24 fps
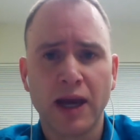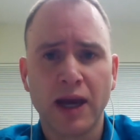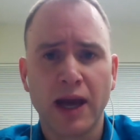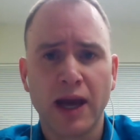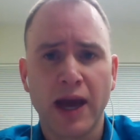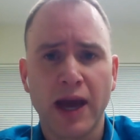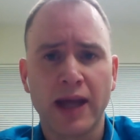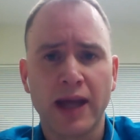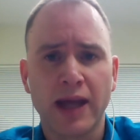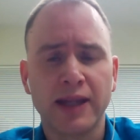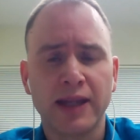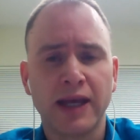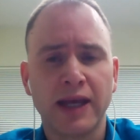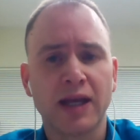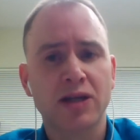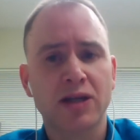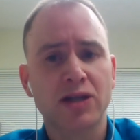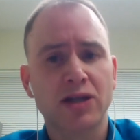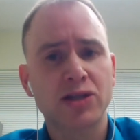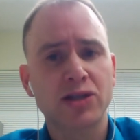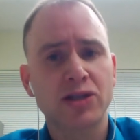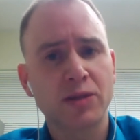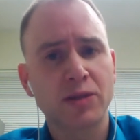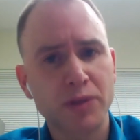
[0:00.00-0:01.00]
and then are
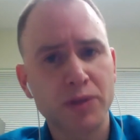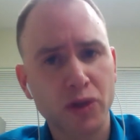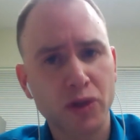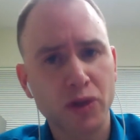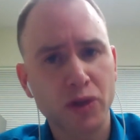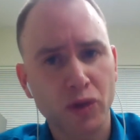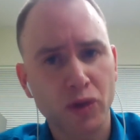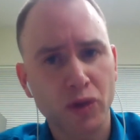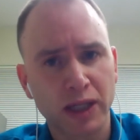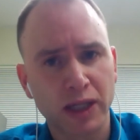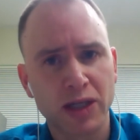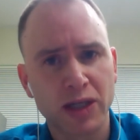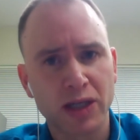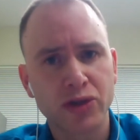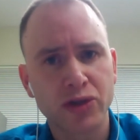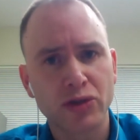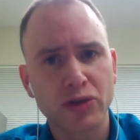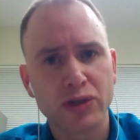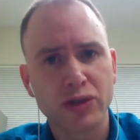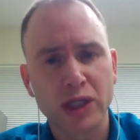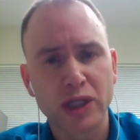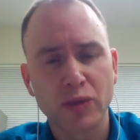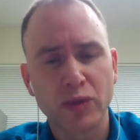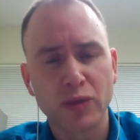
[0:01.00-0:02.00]
subsequently
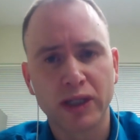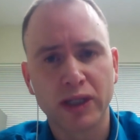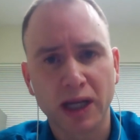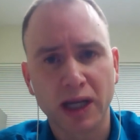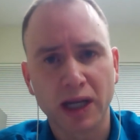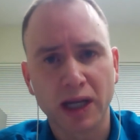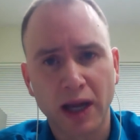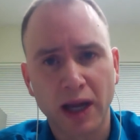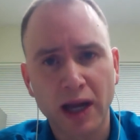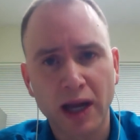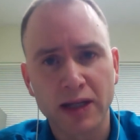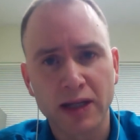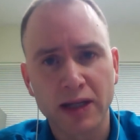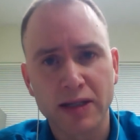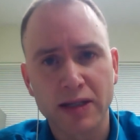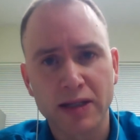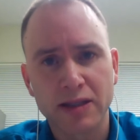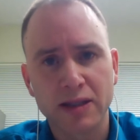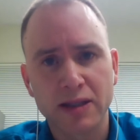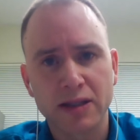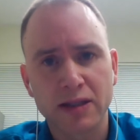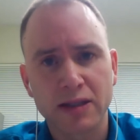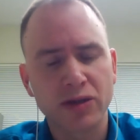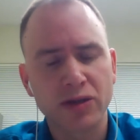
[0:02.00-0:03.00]
associated with colitis.
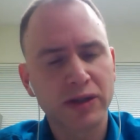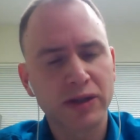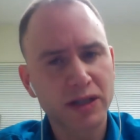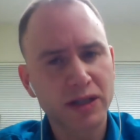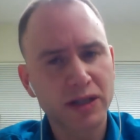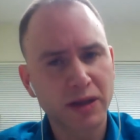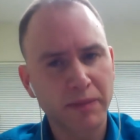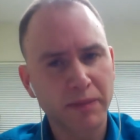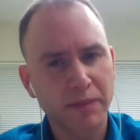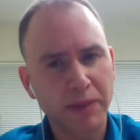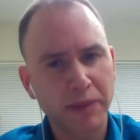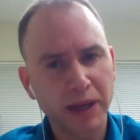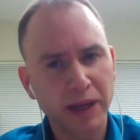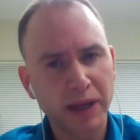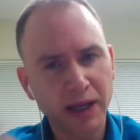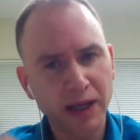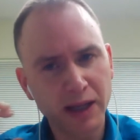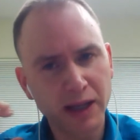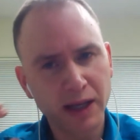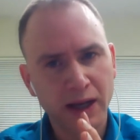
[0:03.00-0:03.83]
So there's a big,